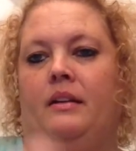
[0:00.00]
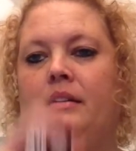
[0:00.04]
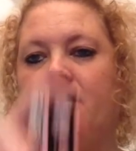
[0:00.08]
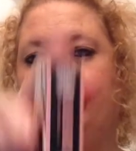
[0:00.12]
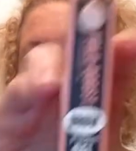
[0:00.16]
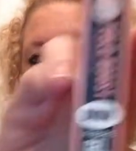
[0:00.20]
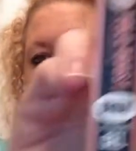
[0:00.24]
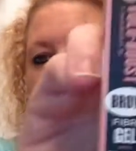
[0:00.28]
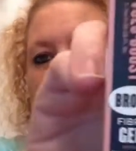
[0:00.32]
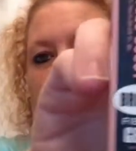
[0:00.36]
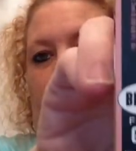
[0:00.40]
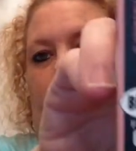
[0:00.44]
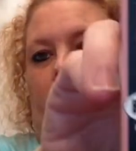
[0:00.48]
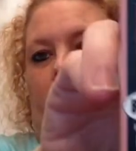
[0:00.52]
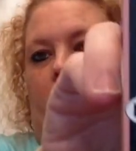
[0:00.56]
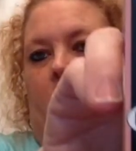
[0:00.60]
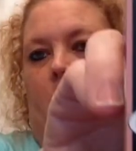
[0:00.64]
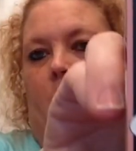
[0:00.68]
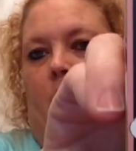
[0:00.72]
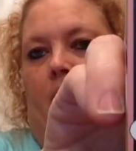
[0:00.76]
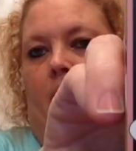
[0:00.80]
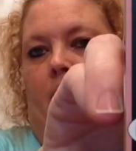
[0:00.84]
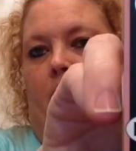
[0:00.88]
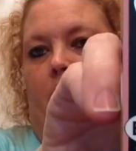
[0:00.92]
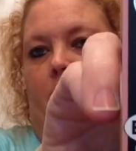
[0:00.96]
So,
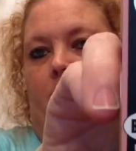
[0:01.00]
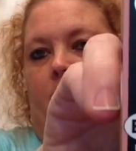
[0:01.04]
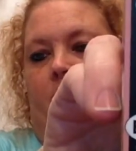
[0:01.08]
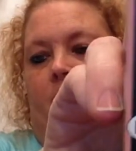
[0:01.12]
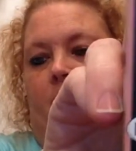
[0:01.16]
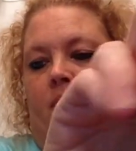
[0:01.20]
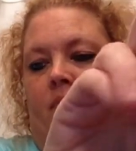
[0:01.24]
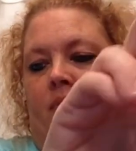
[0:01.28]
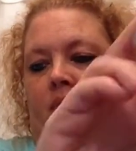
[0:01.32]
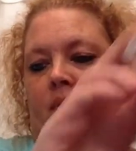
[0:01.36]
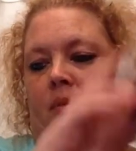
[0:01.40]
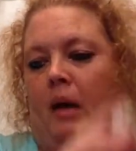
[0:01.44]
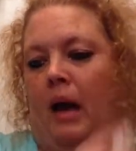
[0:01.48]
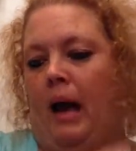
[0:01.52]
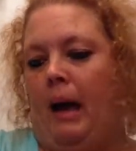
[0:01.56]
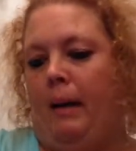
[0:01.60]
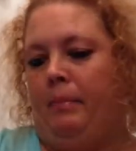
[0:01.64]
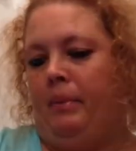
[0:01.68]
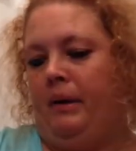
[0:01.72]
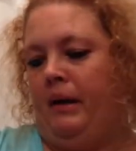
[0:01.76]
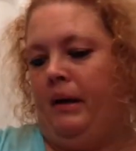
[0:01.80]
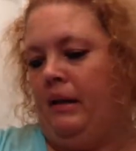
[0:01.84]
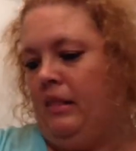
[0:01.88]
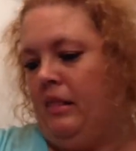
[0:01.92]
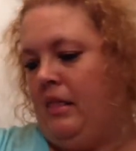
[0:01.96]
anyway, I
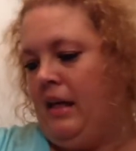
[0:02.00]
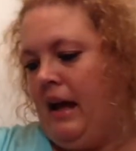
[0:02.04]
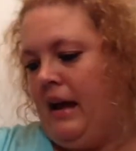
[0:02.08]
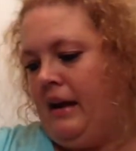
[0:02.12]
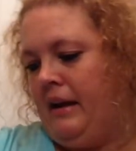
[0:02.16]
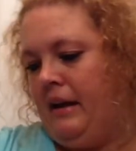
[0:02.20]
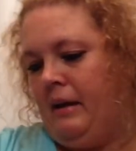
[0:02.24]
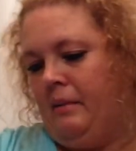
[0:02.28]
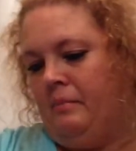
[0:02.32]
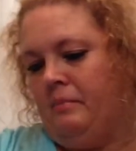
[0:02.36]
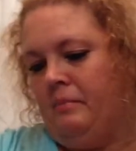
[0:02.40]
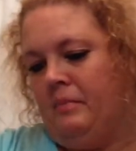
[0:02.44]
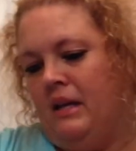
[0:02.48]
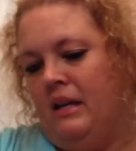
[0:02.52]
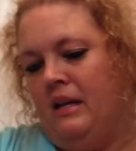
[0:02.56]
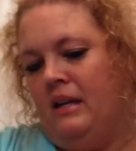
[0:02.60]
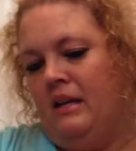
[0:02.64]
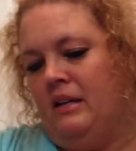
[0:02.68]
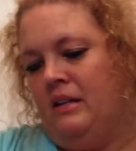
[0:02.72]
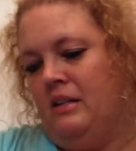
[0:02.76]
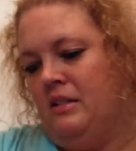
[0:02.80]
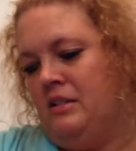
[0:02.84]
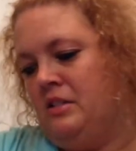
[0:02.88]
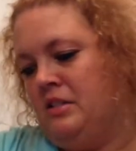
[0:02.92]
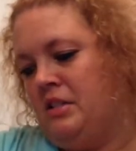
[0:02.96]
picked that up.
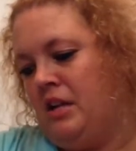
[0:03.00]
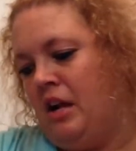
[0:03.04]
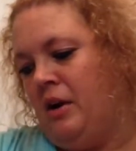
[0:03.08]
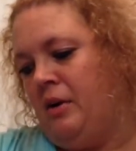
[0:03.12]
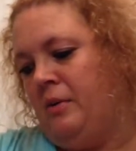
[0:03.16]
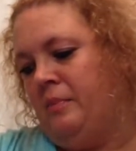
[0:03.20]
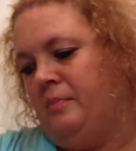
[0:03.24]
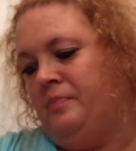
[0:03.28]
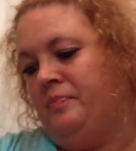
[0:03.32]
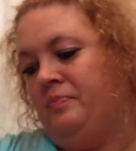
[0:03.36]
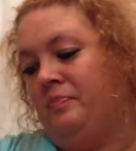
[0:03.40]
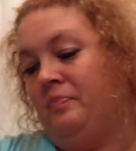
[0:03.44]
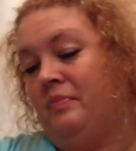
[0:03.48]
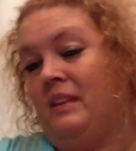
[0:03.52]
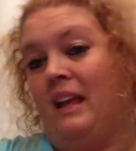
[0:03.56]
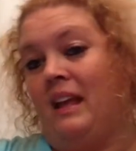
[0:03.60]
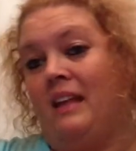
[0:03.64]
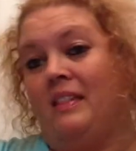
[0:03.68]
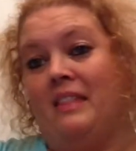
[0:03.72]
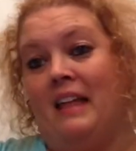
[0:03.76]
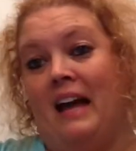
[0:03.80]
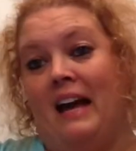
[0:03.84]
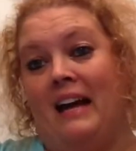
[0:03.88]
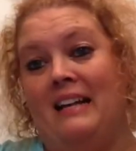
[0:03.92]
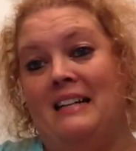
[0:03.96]
So,
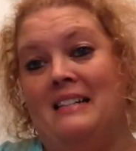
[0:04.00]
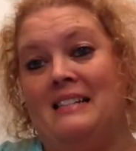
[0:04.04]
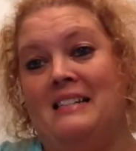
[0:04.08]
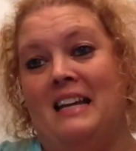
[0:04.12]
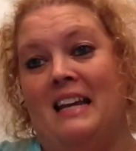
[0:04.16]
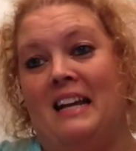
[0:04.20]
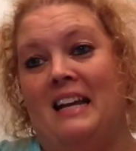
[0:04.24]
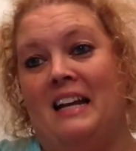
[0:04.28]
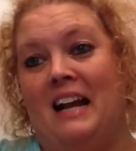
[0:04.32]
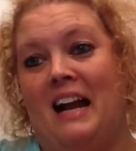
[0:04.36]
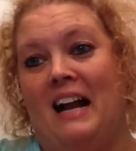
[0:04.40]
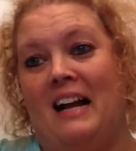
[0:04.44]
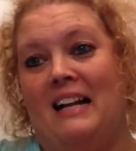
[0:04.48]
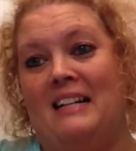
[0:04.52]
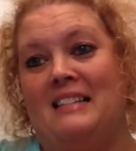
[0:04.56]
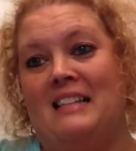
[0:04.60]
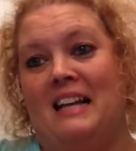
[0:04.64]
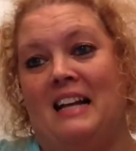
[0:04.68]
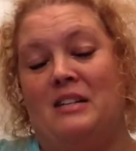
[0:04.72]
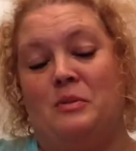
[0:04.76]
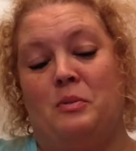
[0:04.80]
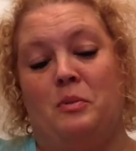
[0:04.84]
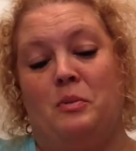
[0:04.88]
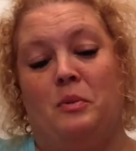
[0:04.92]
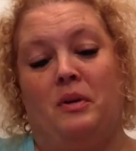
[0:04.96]
that is it, guys.
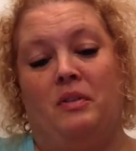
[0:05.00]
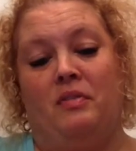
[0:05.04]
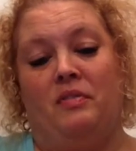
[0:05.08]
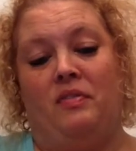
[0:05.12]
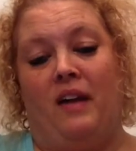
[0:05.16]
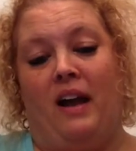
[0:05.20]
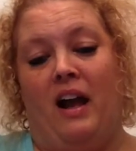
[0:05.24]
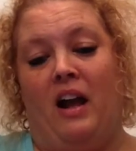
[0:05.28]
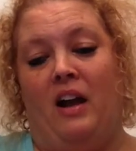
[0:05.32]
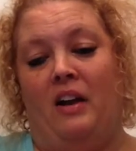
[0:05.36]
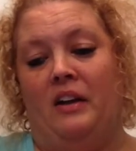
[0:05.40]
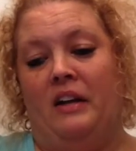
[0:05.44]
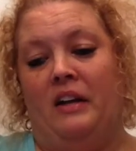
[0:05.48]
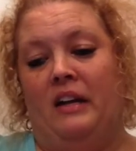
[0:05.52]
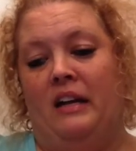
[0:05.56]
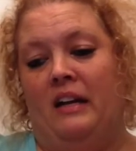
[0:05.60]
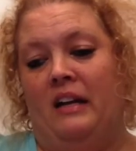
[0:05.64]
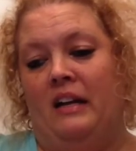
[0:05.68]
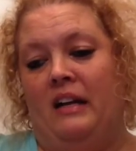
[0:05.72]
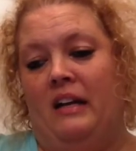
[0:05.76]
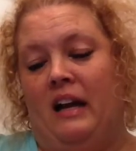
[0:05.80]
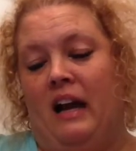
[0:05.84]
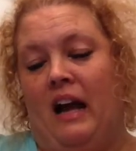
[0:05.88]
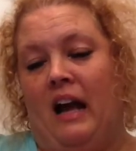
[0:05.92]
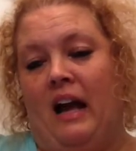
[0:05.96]
That's what we found.
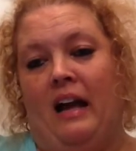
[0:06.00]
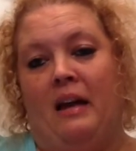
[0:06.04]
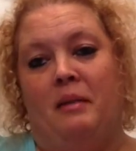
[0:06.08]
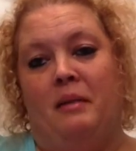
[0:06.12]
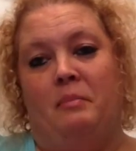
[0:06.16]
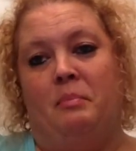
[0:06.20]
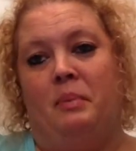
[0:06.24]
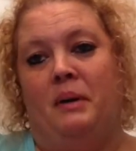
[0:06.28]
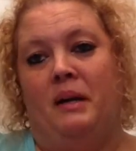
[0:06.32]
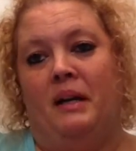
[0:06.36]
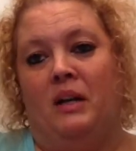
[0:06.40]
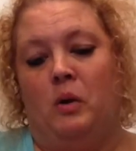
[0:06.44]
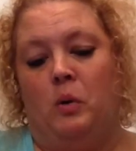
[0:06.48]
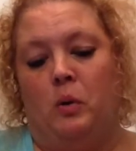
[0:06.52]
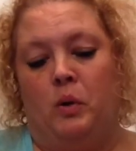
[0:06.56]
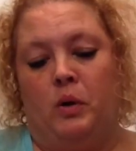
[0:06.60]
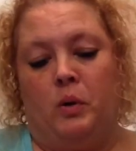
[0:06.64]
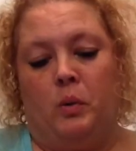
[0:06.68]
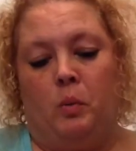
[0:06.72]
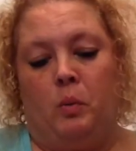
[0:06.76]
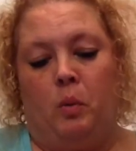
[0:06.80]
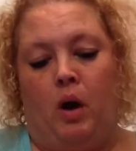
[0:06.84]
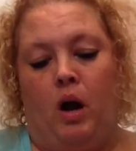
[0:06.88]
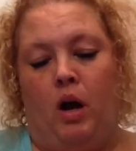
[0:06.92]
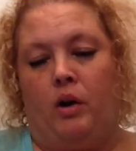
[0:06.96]
I had been going
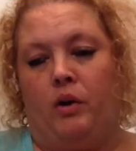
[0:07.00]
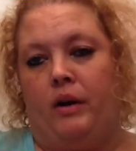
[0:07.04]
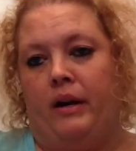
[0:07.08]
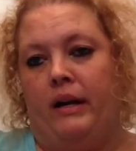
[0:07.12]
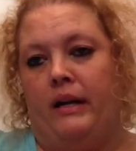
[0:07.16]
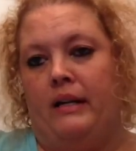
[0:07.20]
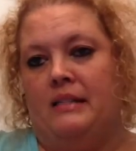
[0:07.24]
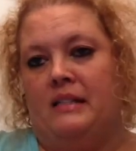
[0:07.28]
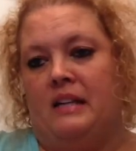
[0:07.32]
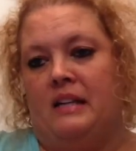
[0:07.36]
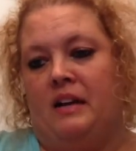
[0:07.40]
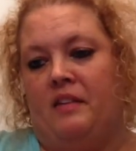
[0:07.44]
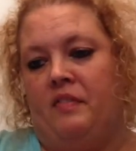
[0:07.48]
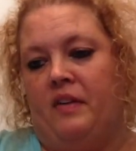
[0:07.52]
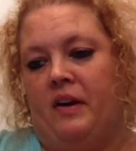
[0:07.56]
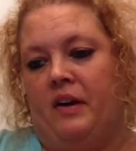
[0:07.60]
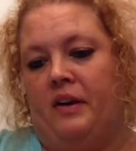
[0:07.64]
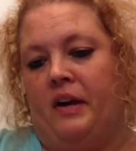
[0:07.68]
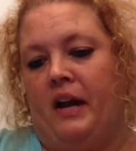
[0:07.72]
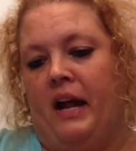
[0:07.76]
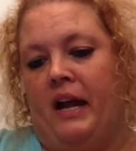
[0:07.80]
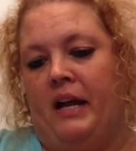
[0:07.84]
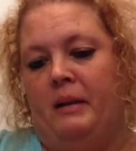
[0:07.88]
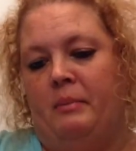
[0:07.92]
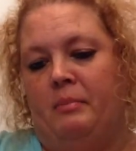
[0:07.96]
to Walgreens. I
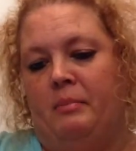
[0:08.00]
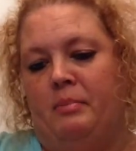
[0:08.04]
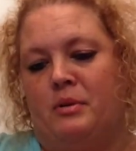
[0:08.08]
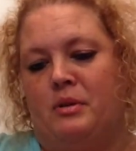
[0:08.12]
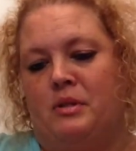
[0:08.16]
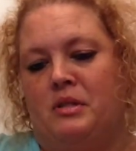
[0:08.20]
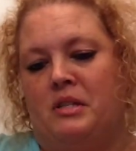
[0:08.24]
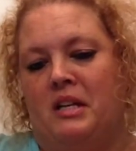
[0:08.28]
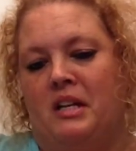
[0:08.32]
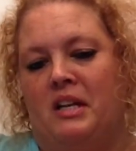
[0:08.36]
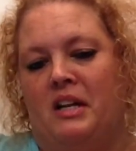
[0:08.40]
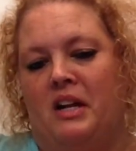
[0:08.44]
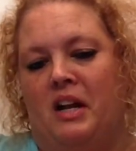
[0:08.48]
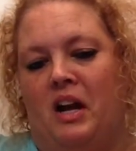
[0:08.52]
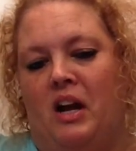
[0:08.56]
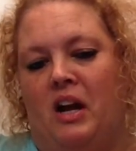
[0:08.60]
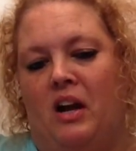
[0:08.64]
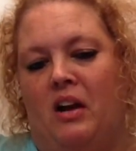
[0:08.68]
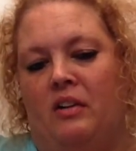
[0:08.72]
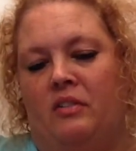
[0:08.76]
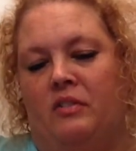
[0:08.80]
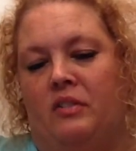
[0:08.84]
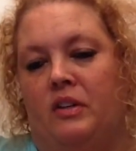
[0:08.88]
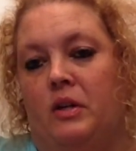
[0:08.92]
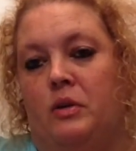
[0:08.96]
found
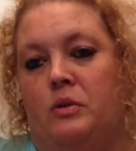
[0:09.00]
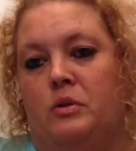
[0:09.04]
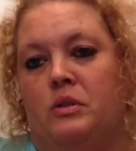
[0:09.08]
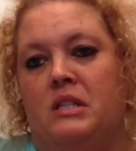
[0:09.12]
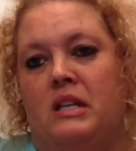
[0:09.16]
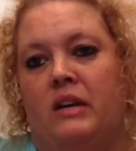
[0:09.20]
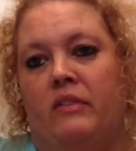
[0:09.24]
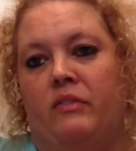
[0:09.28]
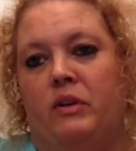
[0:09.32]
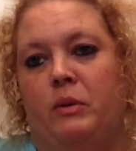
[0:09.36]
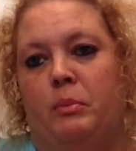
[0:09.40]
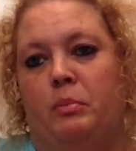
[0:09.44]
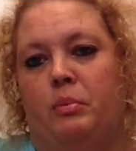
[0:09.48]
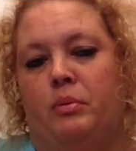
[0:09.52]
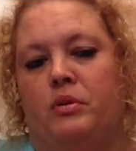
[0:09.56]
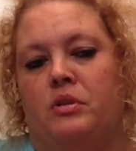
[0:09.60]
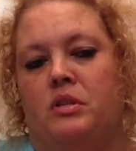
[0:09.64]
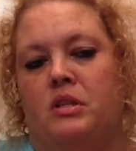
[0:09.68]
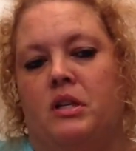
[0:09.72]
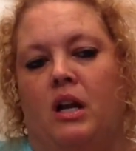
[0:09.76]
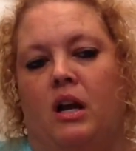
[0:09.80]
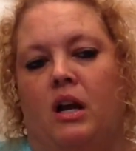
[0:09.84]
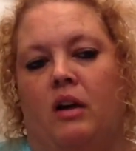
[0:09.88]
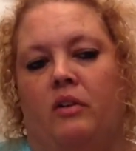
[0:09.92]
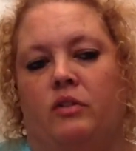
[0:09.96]

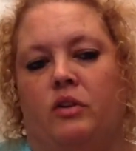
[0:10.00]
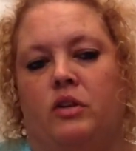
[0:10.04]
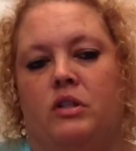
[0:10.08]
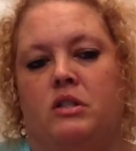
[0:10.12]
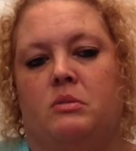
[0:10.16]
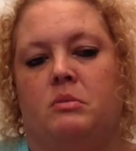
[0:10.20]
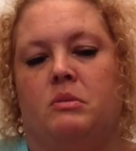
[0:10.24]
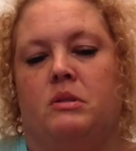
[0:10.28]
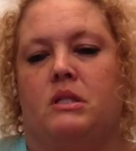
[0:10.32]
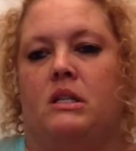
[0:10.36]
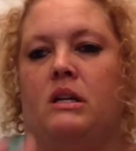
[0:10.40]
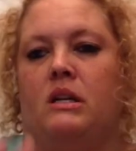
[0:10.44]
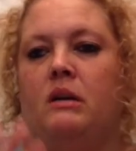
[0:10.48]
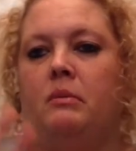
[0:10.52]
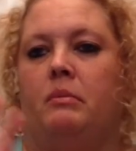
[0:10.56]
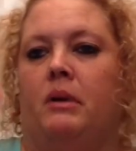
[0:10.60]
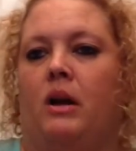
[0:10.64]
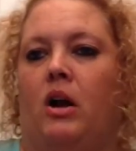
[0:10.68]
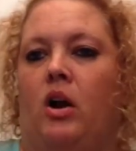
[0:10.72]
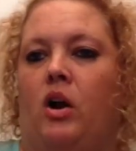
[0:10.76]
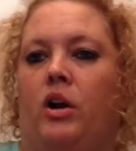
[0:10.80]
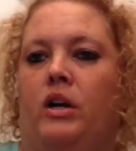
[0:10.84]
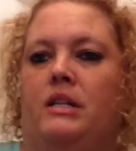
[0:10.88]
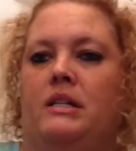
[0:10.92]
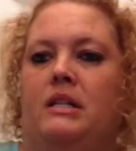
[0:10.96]
70% off Christmas stuff. But I
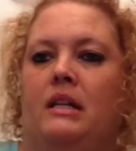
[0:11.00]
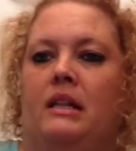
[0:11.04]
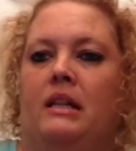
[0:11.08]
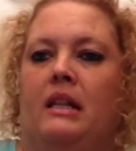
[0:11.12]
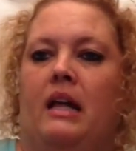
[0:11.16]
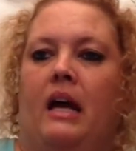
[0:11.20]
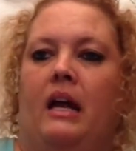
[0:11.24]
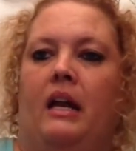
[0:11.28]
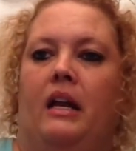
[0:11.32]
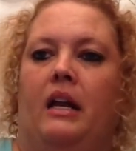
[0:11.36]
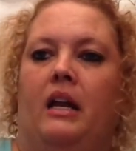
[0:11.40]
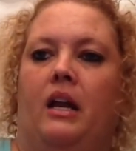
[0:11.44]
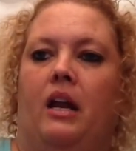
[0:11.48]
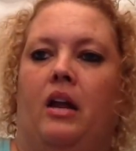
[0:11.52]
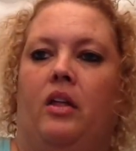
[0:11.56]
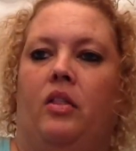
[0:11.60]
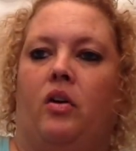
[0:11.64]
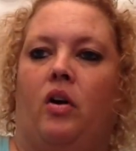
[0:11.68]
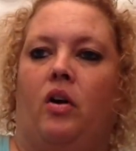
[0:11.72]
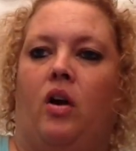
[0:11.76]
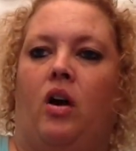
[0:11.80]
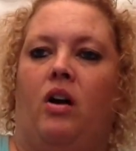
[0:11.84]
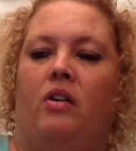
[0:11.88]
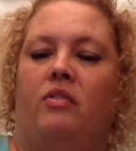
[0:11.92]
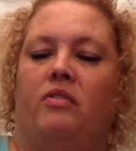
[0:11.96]
already did that in
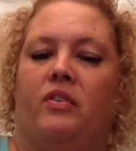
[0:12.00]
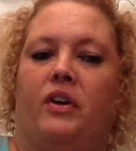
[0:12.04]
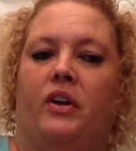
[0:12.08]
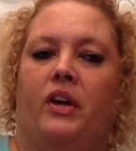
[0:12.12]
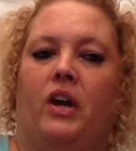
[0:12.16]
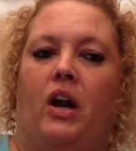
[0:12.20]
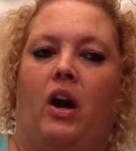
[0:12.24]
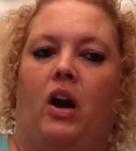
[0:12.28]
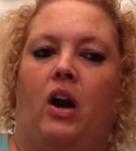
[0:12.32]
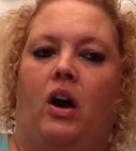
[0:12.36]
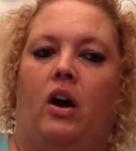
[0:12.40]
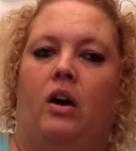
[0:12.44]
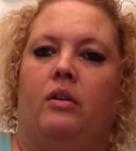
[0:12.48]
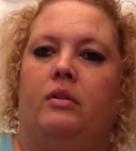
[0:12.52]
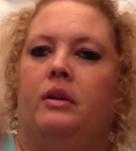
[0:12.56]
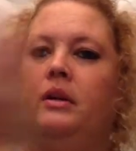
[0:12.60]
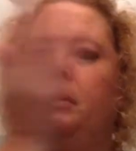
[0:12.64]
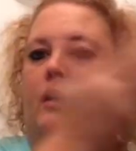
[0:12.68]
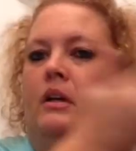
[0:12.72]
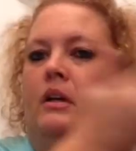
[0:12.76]
another haul for y'all